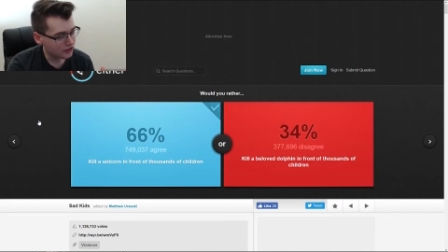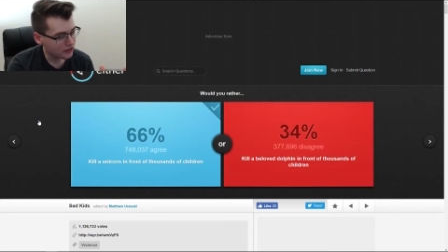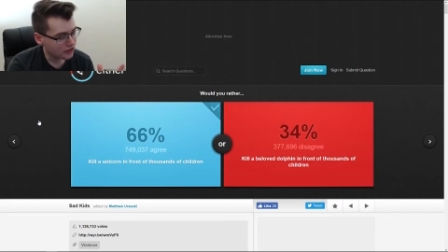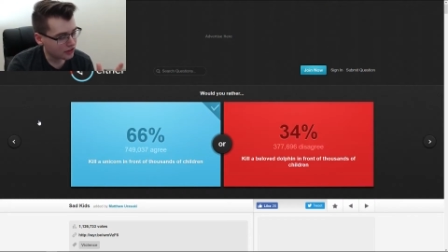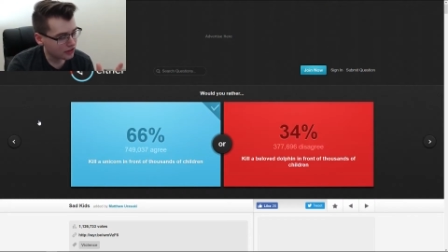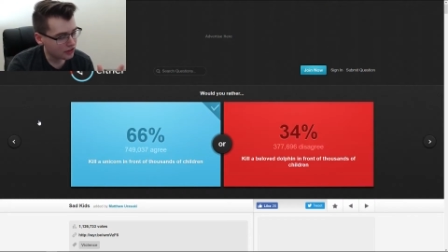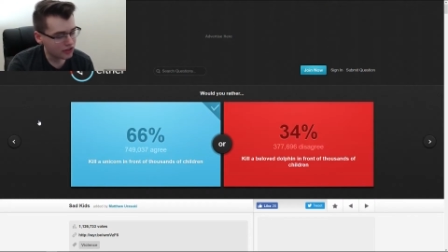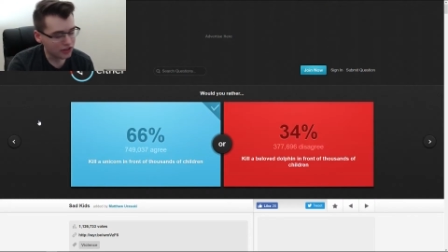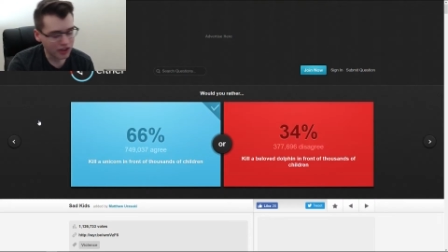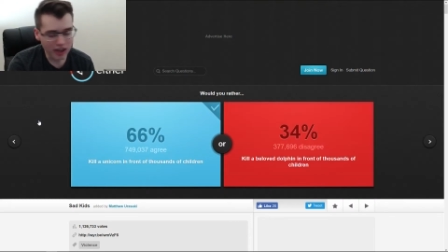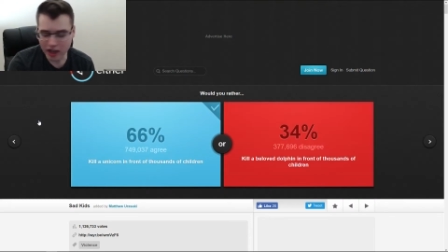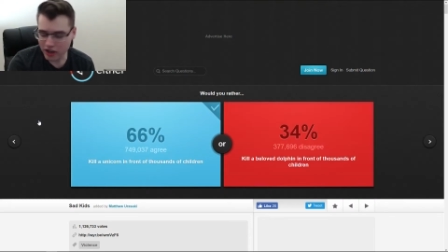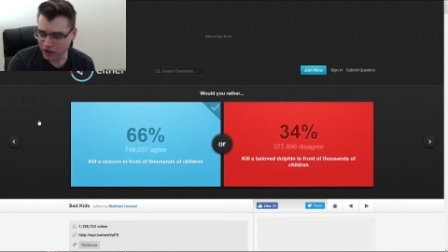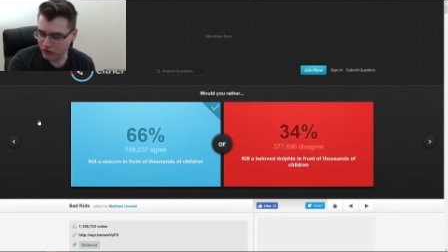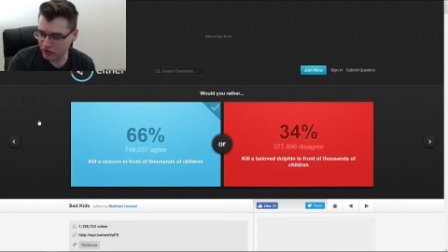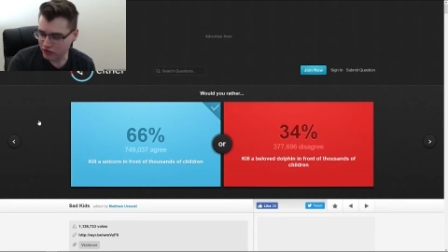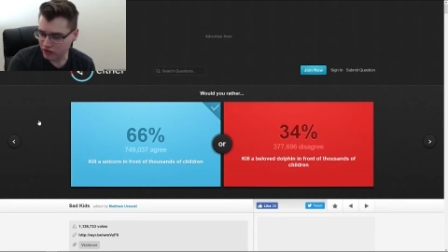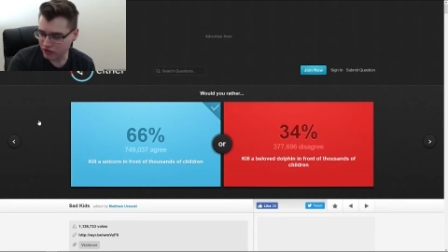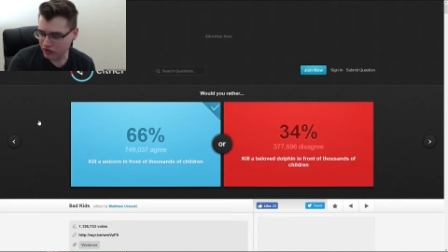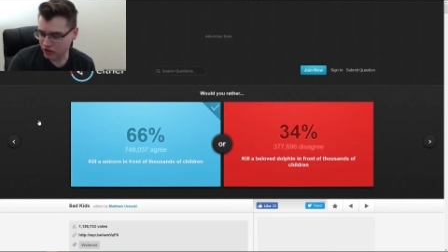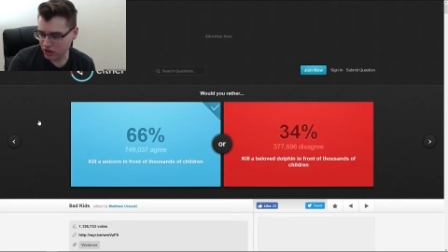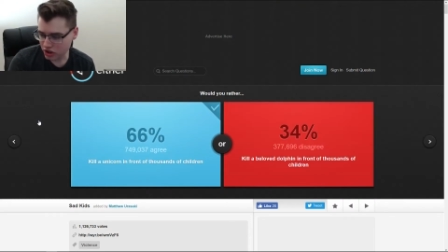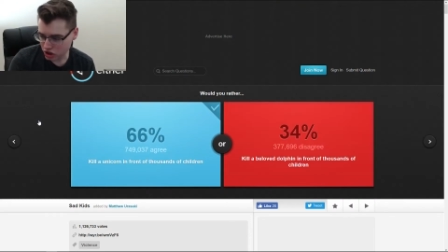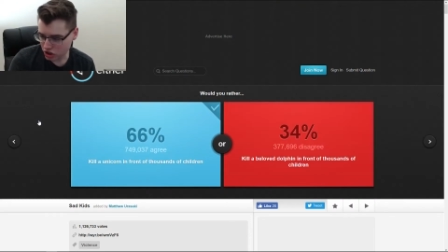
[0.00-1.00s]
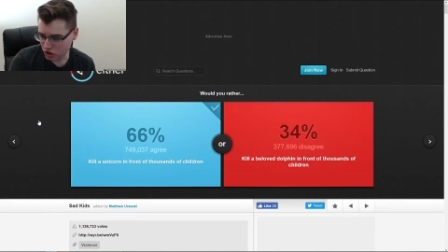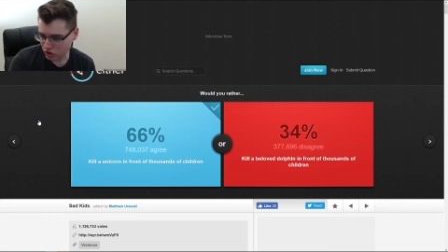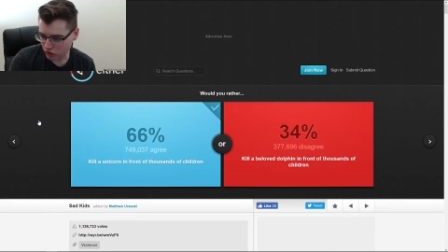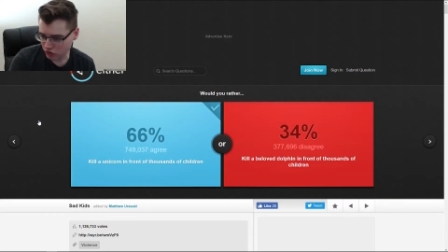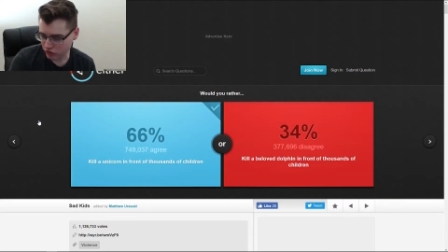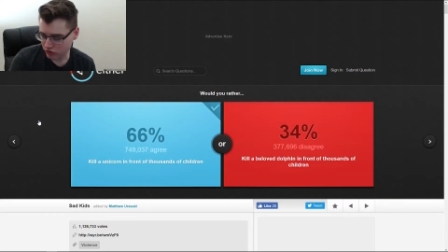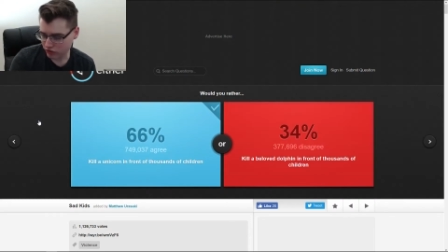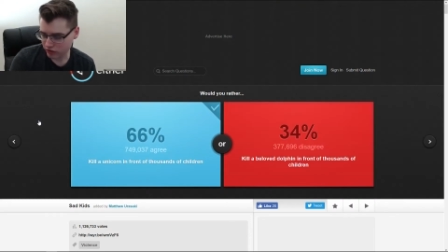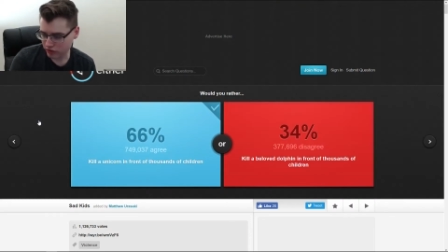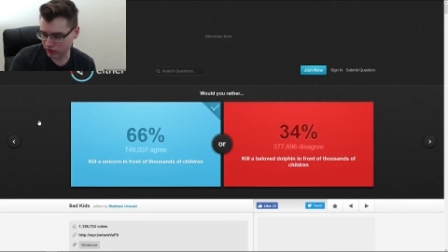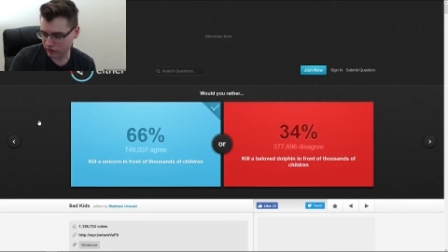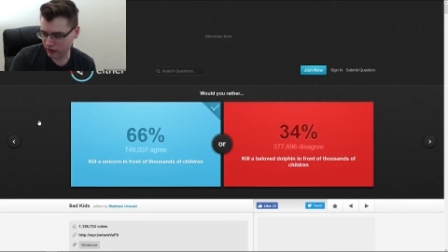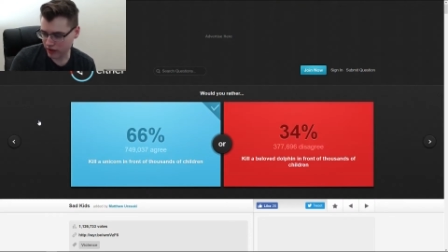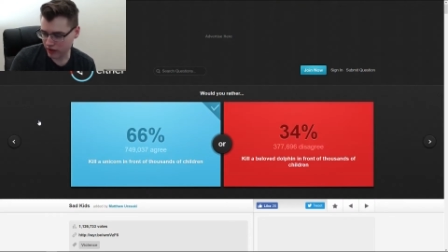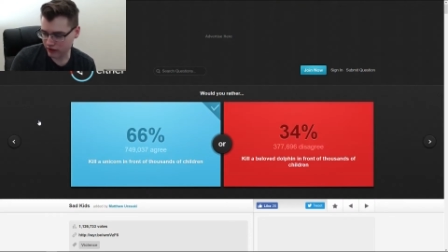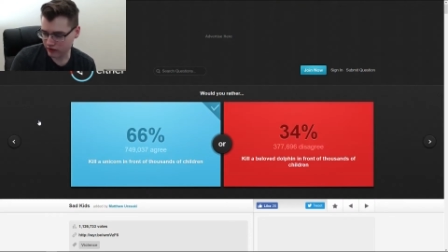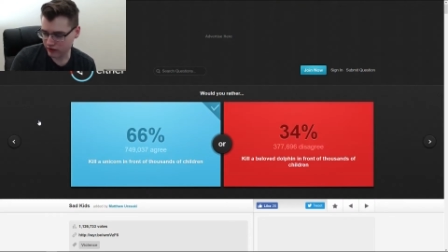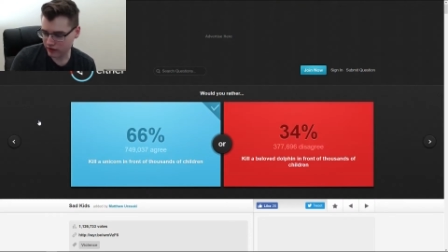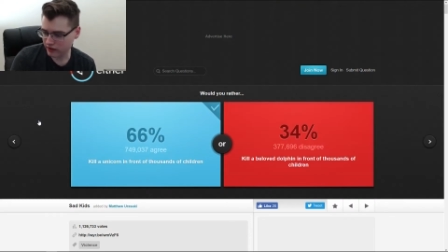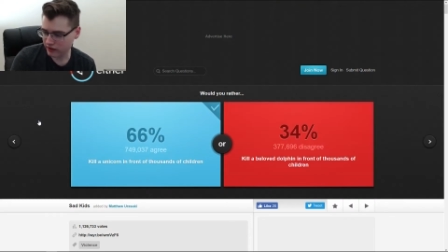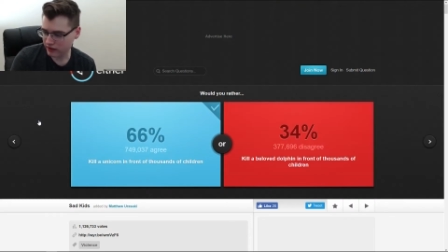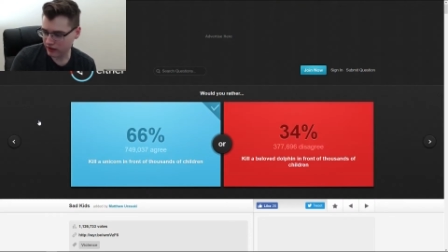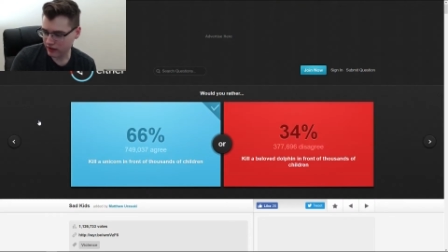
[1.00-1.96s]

thousands of children around it.